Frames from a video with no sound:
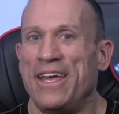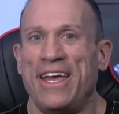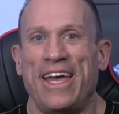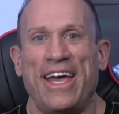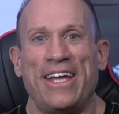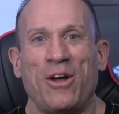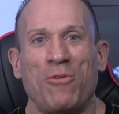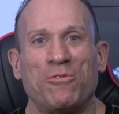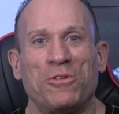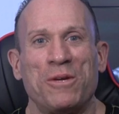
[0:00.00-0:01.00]
and
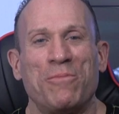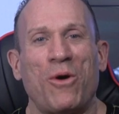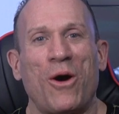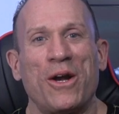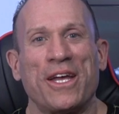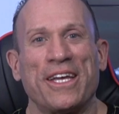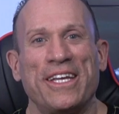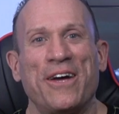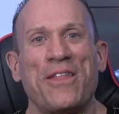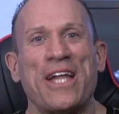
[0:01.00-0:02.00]
hopefully imparting, you
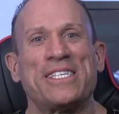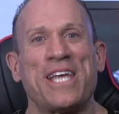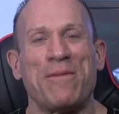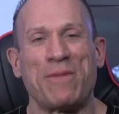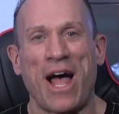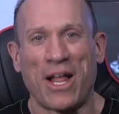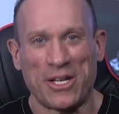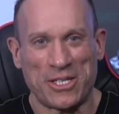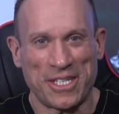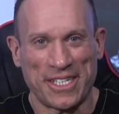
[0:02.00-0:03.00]
know, that same
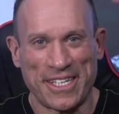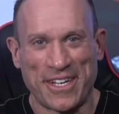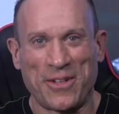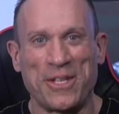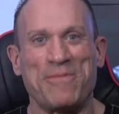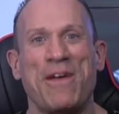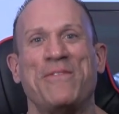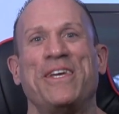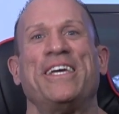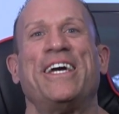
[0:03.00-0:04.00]
knowledge, only
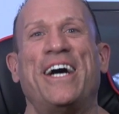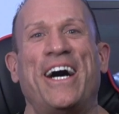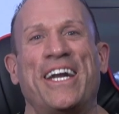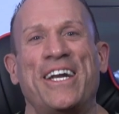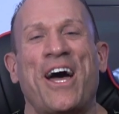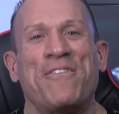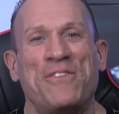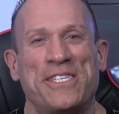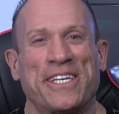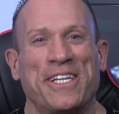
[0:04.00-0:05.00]
maybe on a
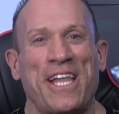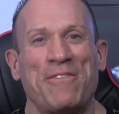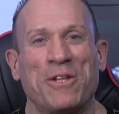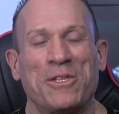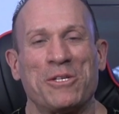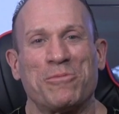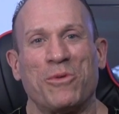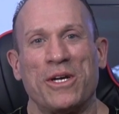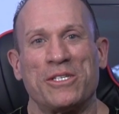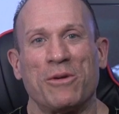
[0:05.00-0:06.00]
non-physical level at this point.